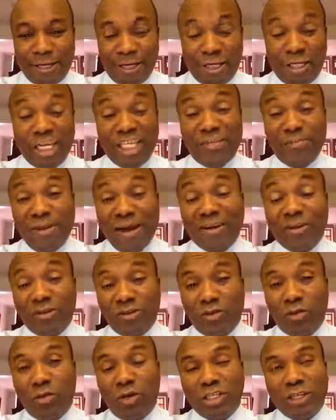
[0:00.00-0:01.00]
This man
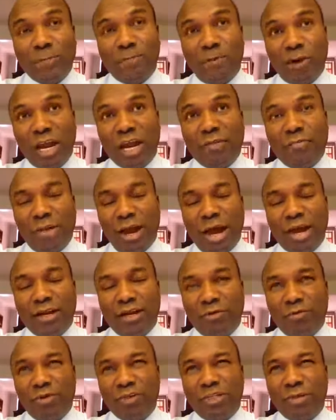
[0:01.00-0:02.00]
also was a praying man.
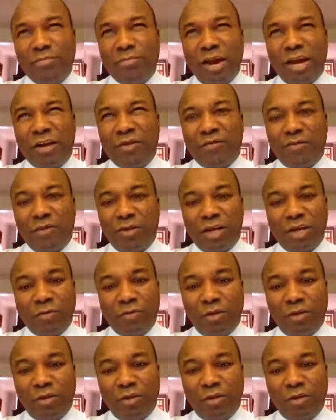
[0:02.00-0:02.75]
He was a man of God.